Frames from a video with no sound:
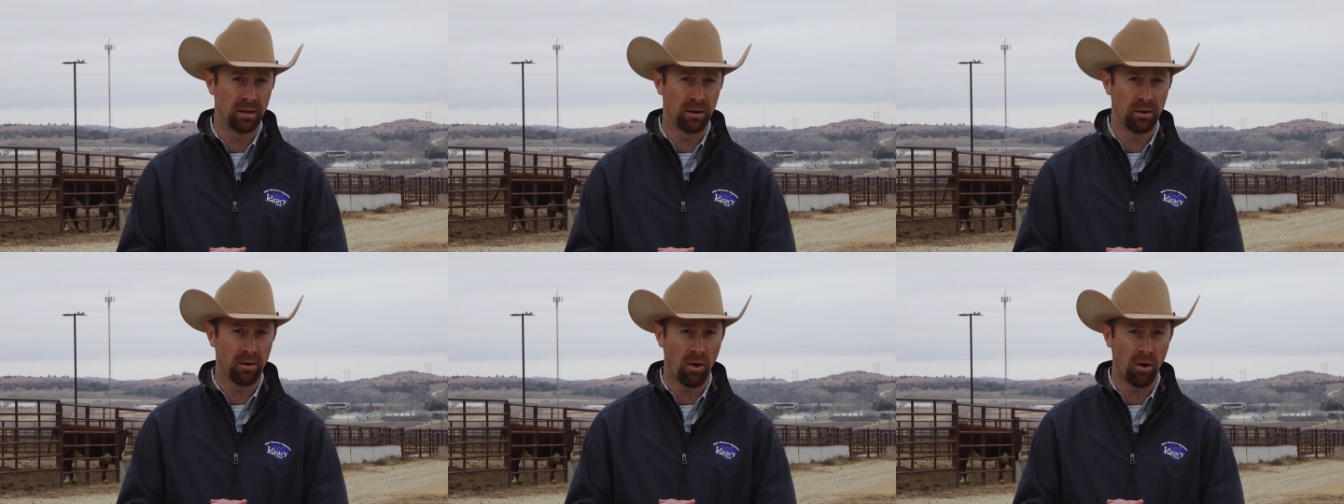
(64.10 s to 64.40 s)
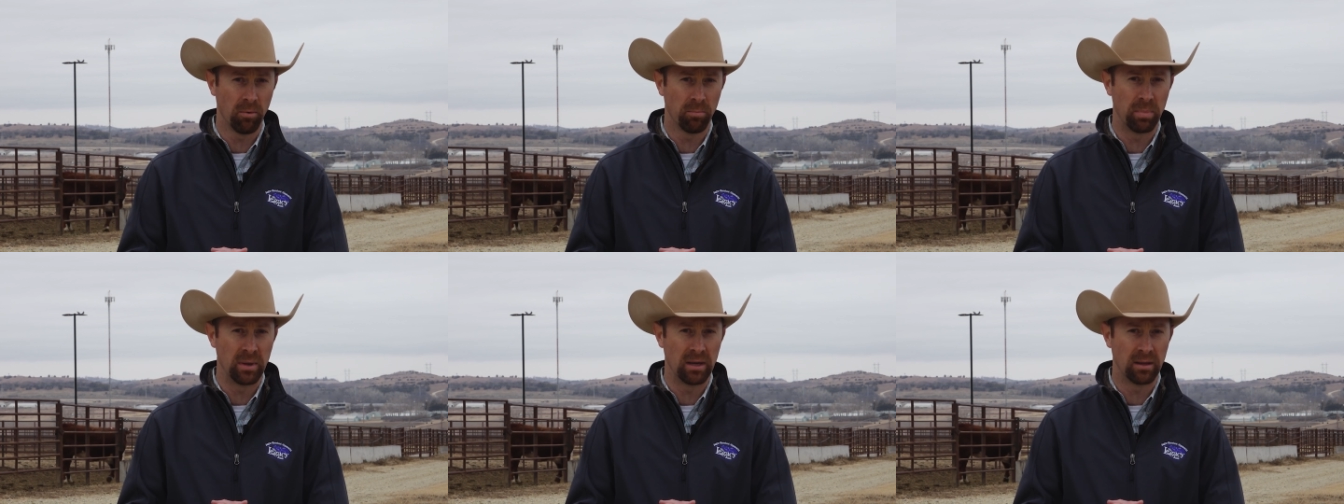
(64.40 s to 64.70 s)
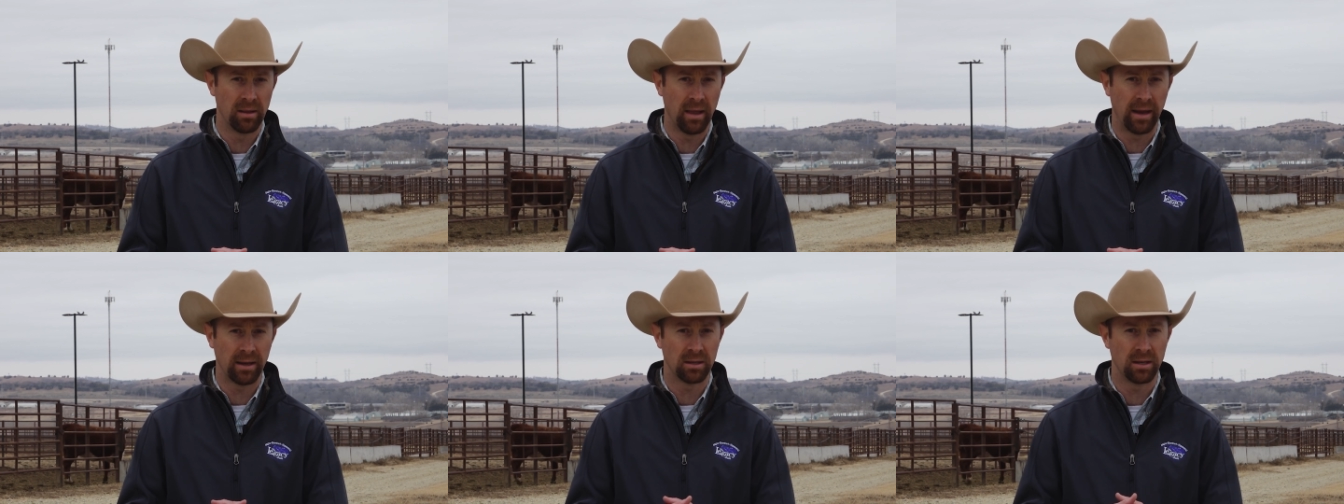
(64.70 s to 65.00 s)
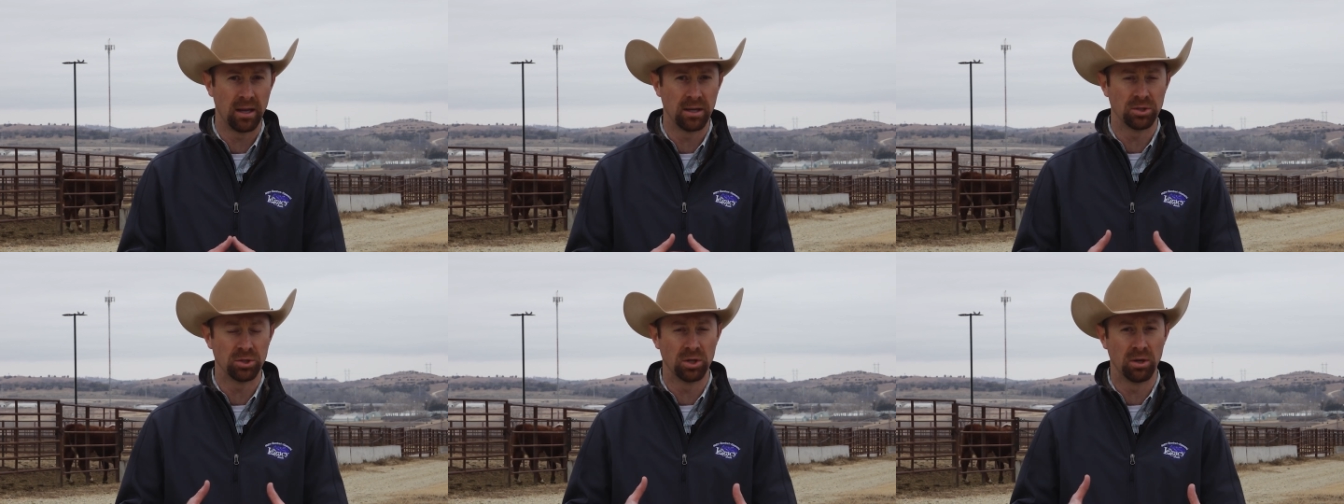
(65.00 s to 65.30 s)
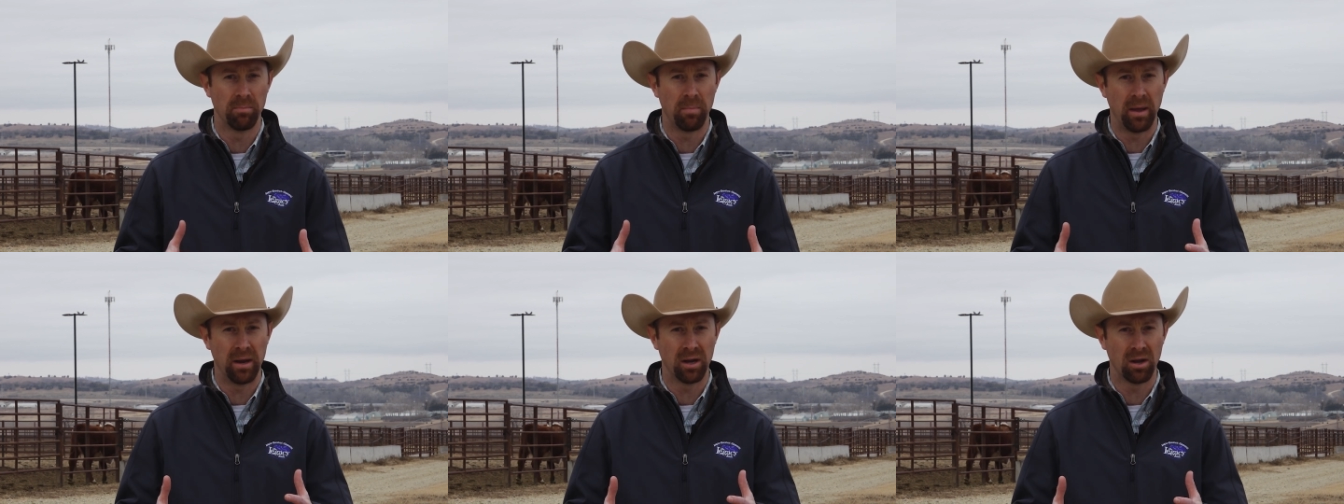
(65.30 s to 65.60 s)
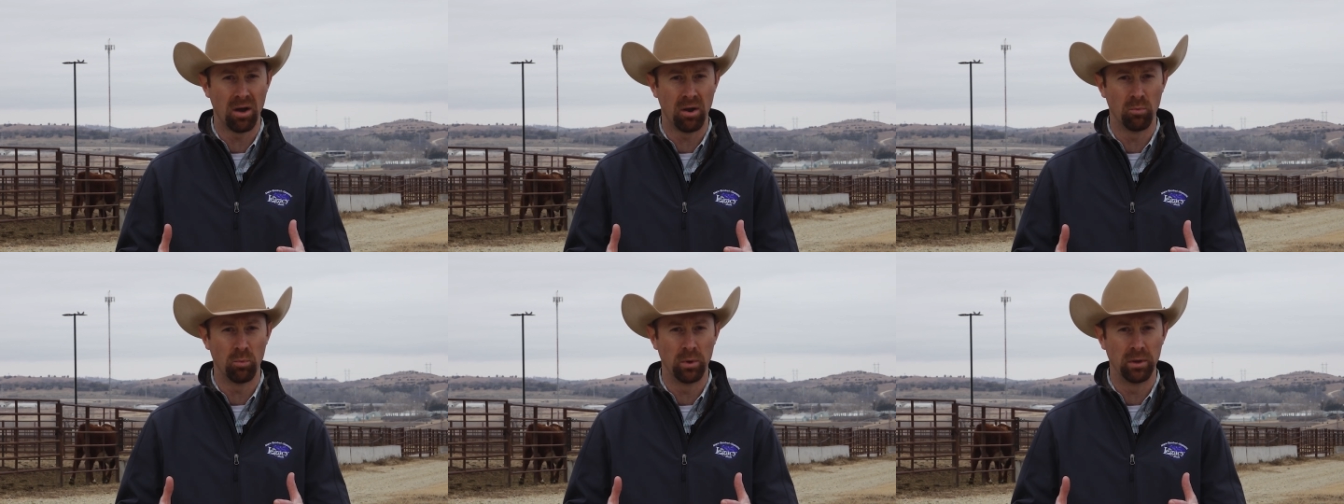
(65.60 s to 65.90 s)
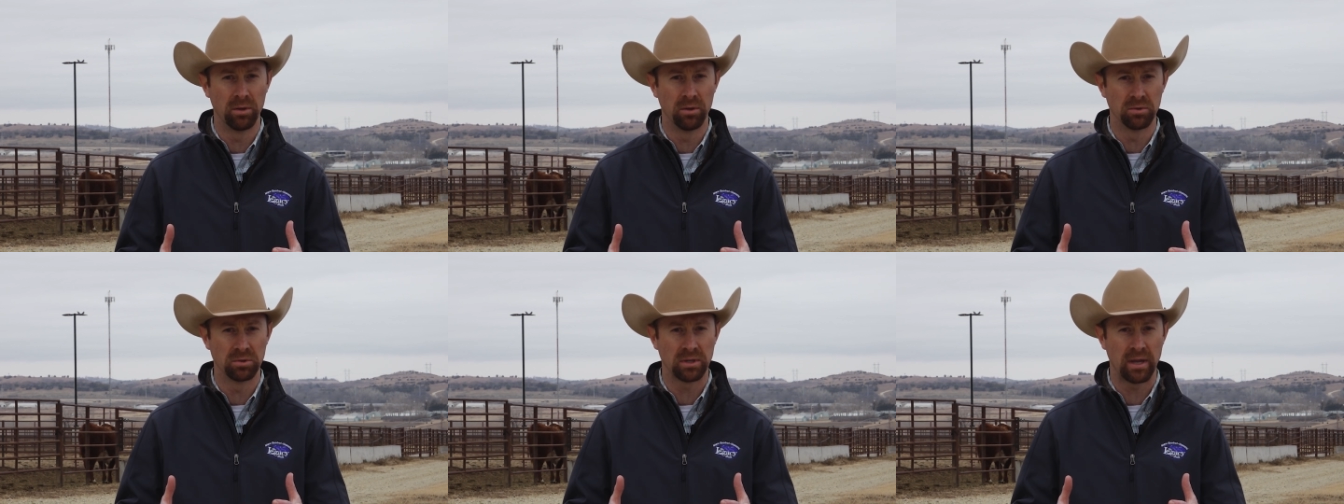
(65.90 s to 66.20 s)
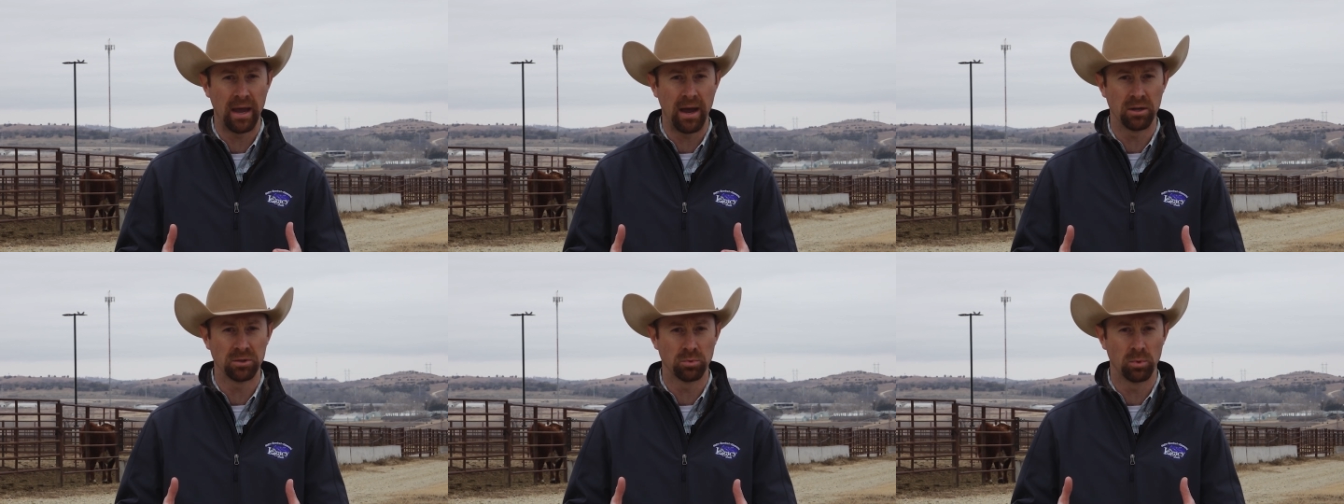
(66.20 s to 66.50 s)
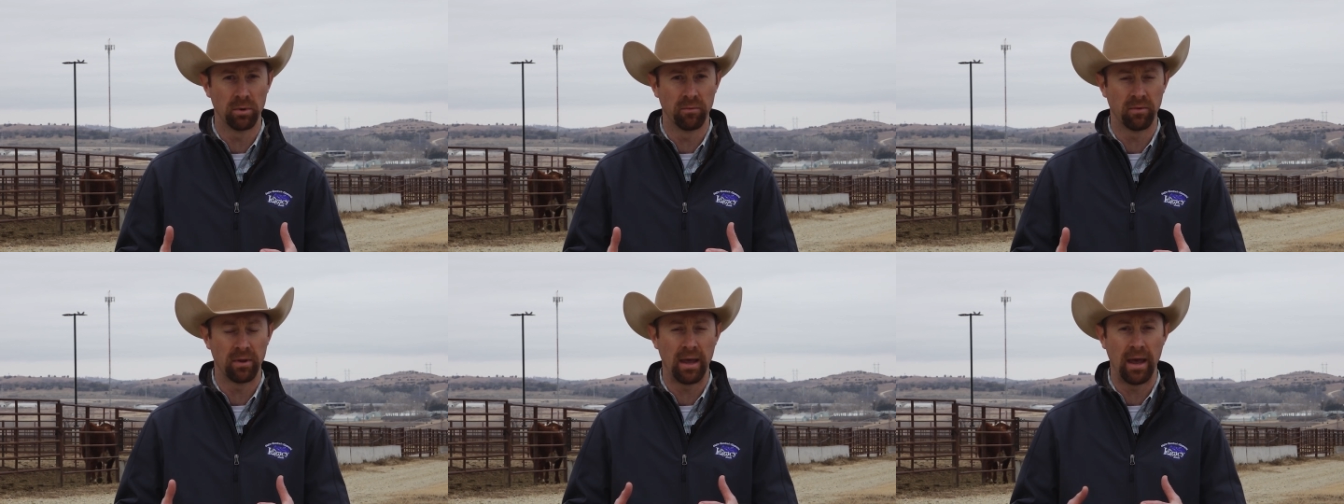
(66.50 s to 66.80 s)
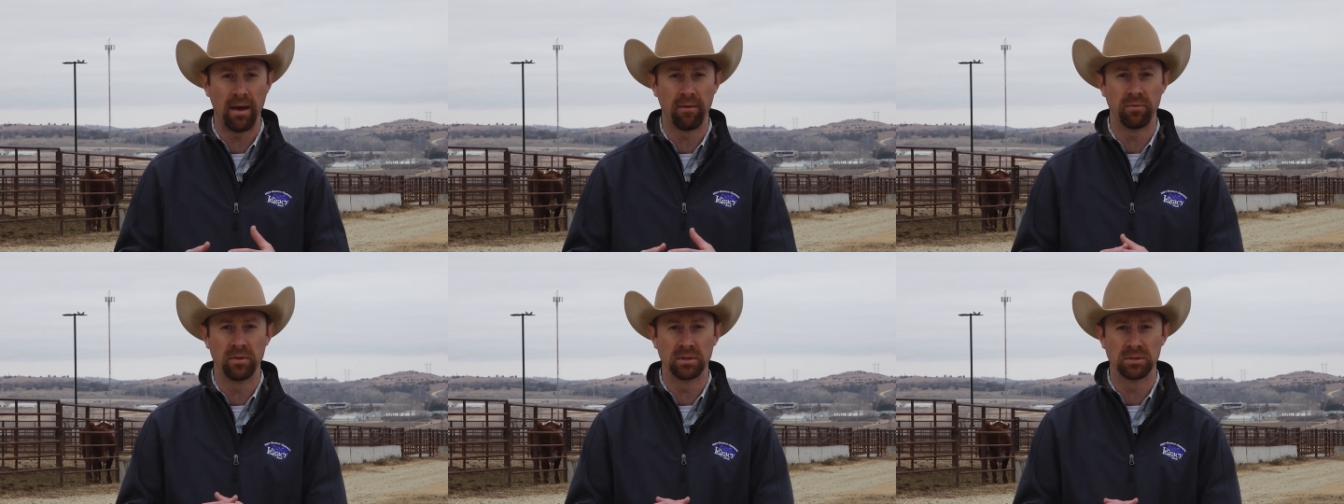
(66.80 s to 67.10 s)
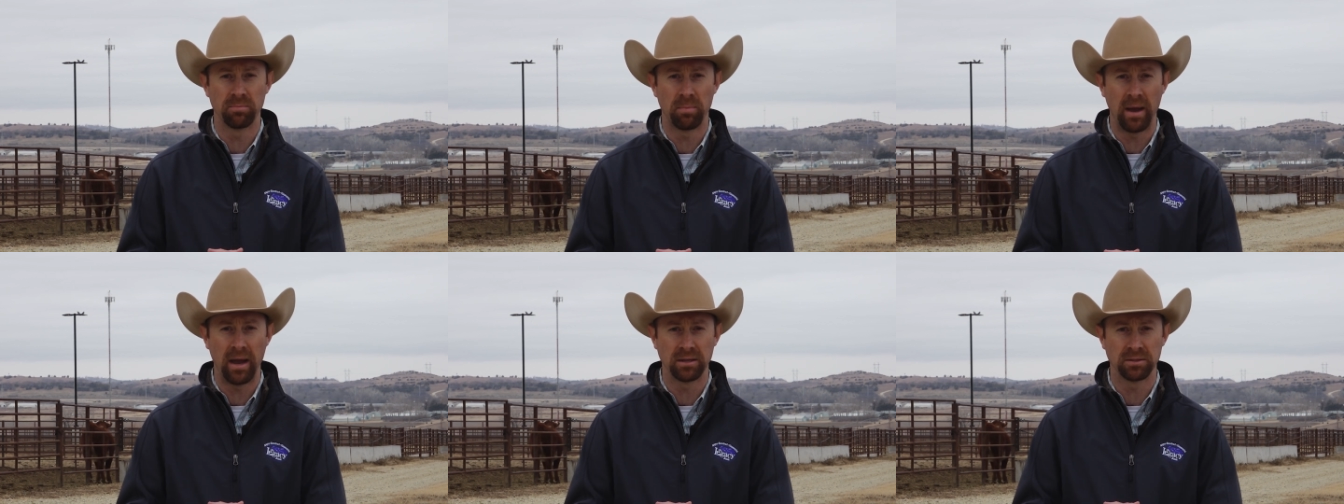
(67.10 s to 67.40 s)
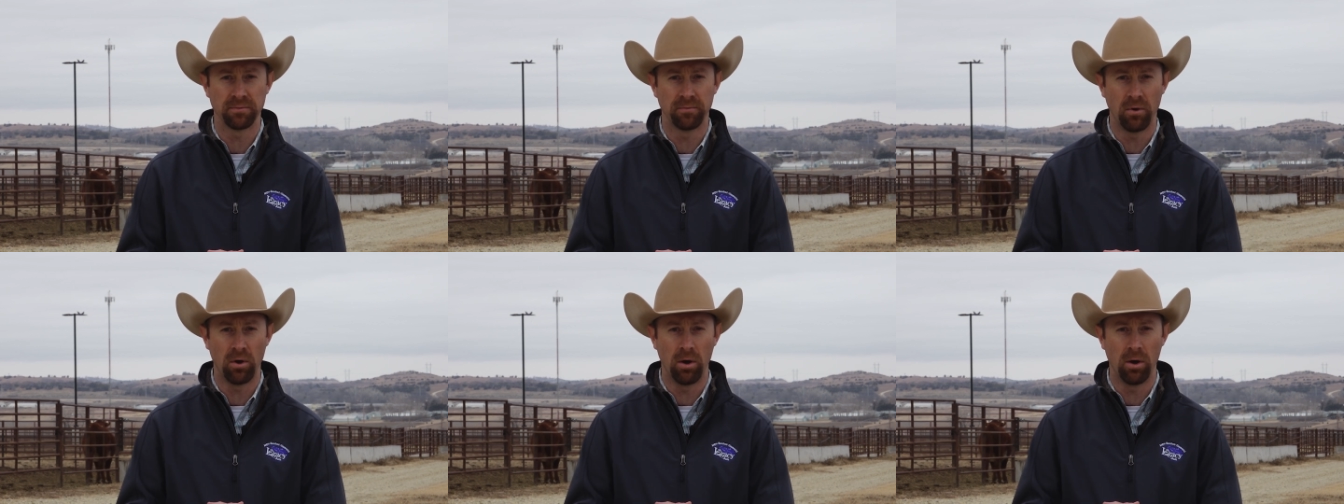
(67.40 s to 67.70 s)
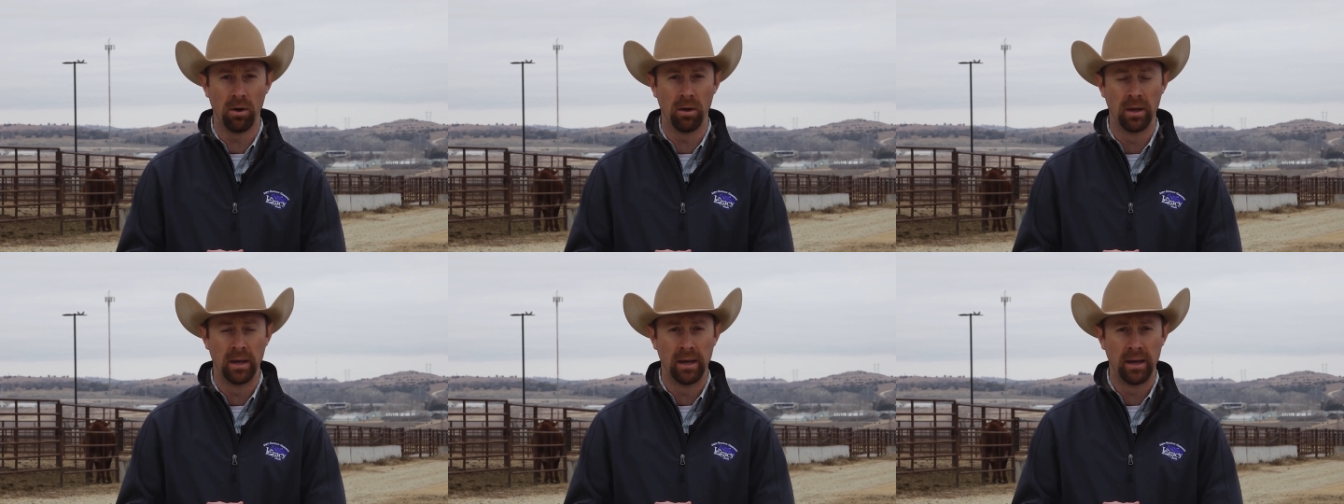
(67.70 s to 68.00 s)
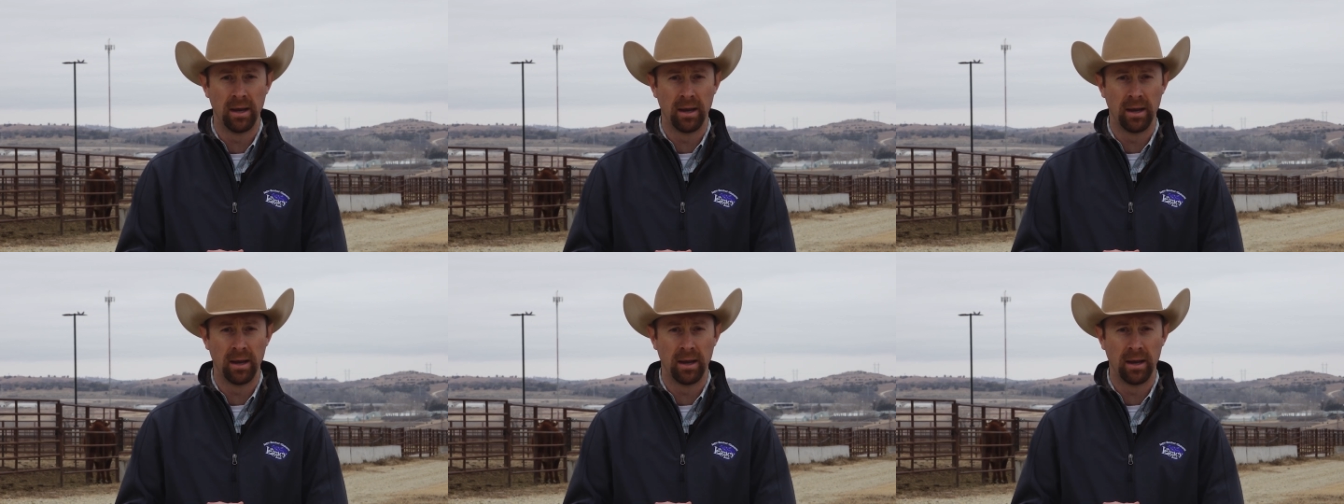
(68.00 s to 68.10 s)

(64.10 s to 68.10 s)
our, our peak lactation depending on when those cows would have calved this past fall.